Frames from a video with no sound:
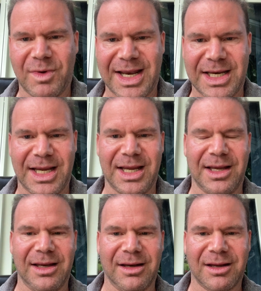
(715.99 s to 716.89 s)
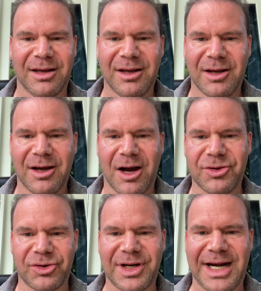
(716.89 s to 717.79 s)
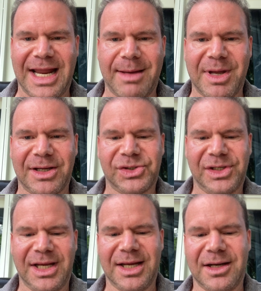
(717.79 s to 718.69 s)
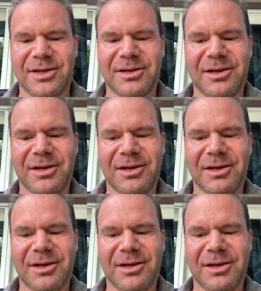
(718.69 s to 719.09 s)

Wendy and all their dynamics. And,